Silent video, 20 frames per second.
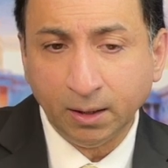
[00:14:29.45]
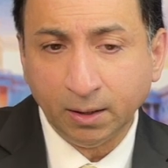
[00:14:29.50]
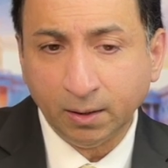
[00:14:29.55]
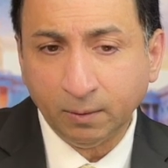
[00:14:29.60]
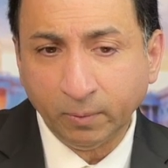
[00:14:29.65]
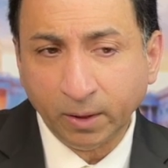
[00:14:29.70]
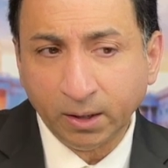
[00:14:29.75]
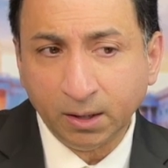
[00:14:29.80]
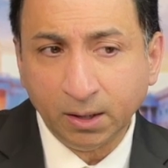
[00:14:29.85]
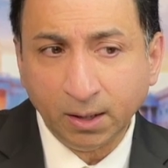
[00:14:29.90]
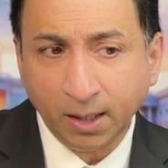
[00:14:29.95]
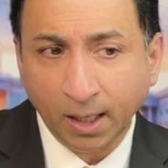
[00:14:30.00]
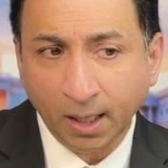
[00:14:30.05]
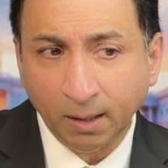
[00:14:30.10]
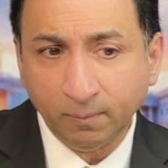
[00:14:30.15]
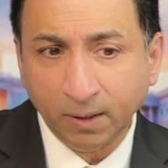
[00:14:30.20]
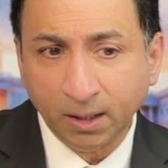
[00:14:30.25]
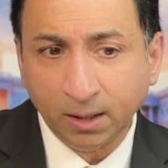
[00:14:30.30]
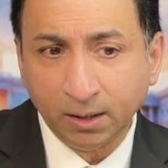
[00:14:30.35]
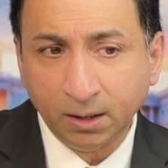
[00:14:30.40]
when he
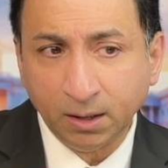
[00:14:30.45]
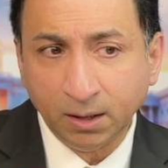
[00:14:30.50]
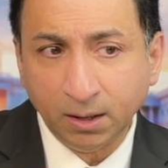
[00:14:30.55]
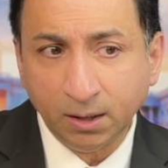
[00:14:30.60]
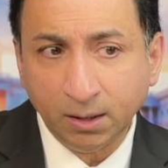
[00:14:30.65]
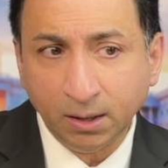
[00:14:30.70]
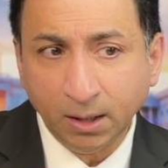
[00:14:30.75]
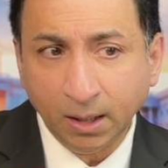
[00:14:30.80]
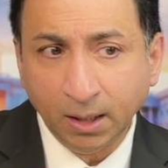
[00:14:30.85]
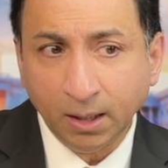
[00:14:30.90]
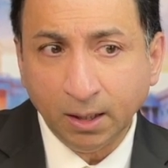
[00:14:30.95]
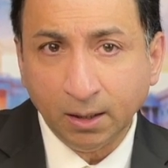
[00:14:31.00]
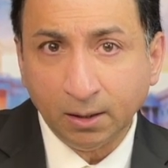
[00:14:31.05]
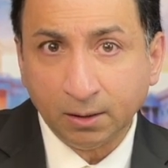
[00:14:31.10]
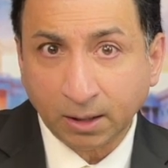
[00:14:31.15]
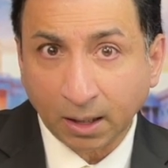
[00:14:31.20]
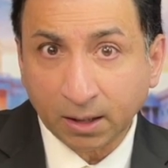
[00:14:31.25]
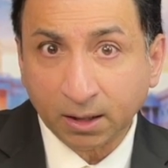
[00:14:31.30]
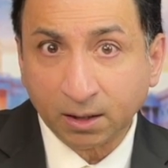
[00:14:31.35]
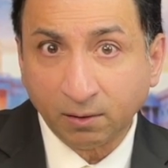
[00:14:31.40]
came in, he
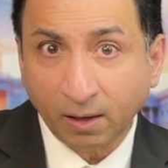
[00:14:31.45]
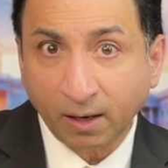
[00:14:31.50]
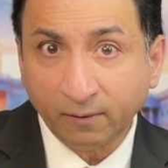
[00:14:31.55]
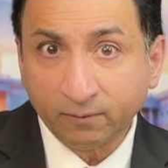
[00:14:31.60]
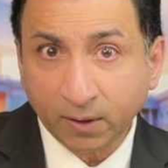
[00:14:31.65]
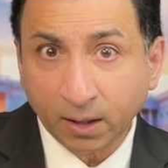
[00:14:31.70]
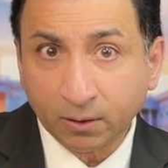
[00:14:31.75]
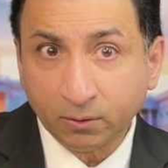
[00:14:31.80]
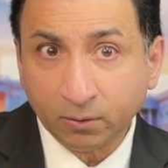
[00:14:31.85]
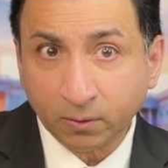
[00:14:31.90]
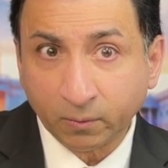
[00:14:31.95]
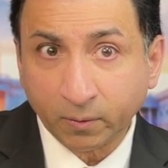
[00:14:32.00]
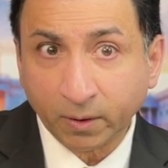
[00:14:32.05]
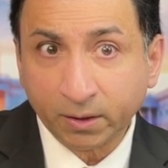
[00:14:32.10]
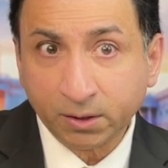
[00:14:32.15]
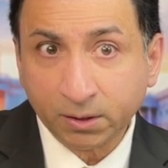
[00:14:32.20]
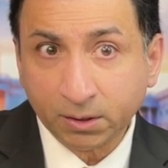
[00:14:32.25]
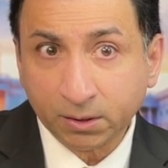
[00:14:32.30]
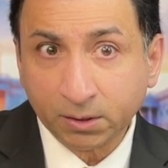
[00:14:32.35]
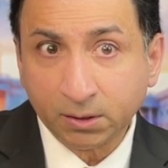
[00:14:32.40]
telegraphed that to the
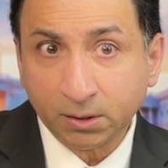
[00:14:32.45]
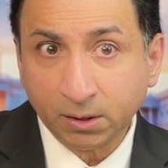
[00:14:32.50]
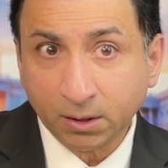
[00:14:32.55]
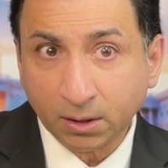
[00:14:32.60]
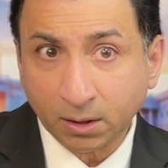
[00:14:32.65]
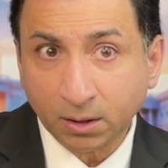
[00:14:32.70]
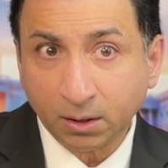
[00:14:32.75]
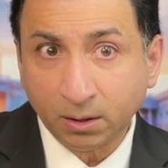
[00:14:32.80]
Russian,